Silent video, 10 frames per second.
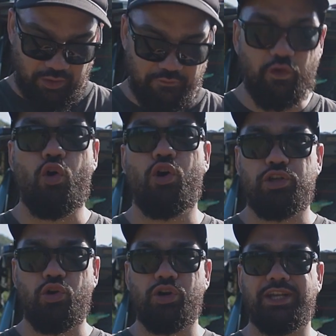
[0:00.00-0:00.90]
for
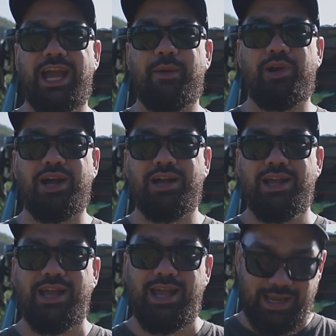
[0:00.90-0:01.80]
your camera,
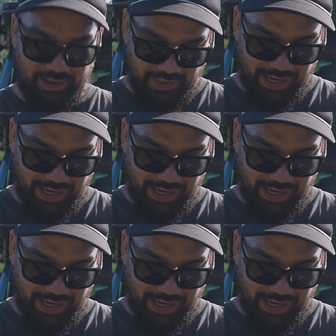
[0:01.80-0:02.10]
and